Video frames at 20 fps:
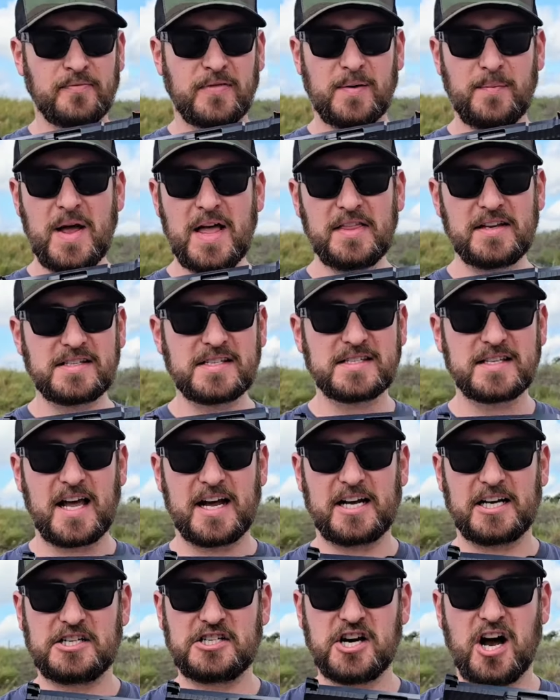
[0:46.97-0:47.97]
man, this is
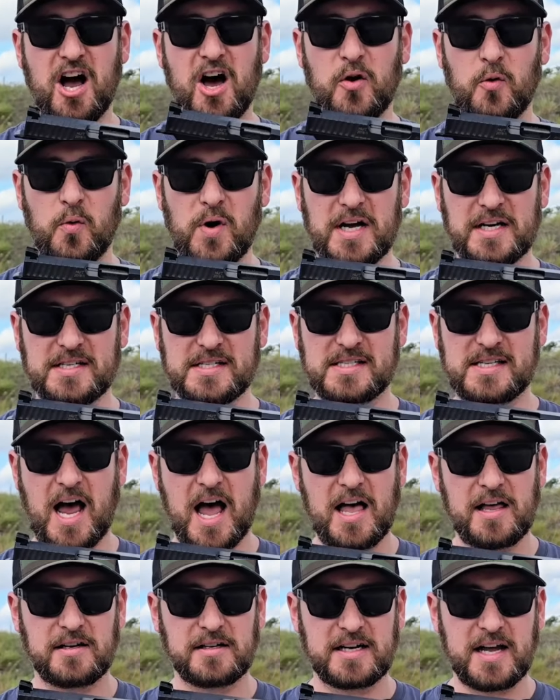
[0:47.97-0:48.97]
like a John Wick
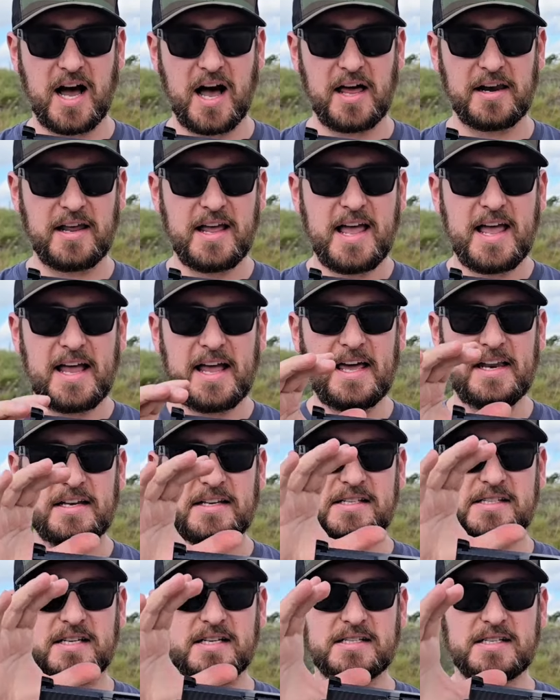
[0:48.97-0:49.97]
style gun. It
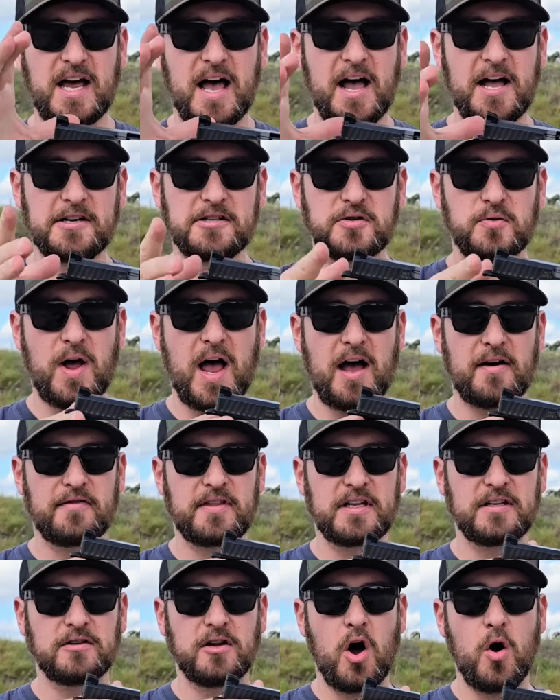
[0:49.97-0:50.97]
is designed to have
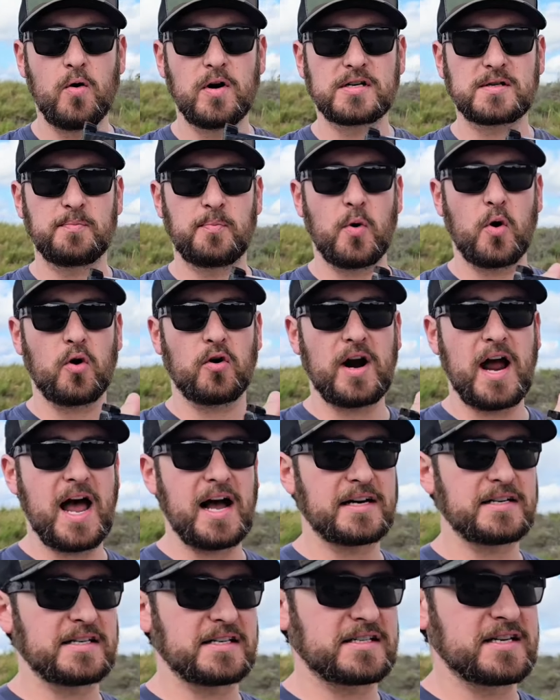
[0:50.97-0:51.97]
the lowest bore
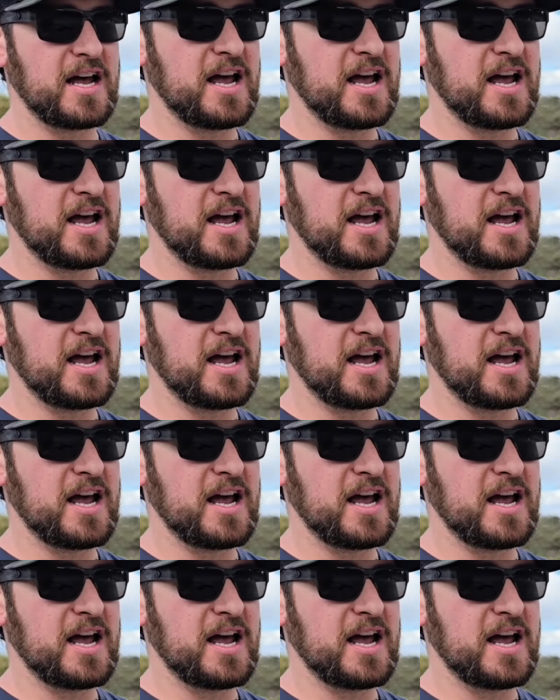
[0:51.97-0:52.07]
axis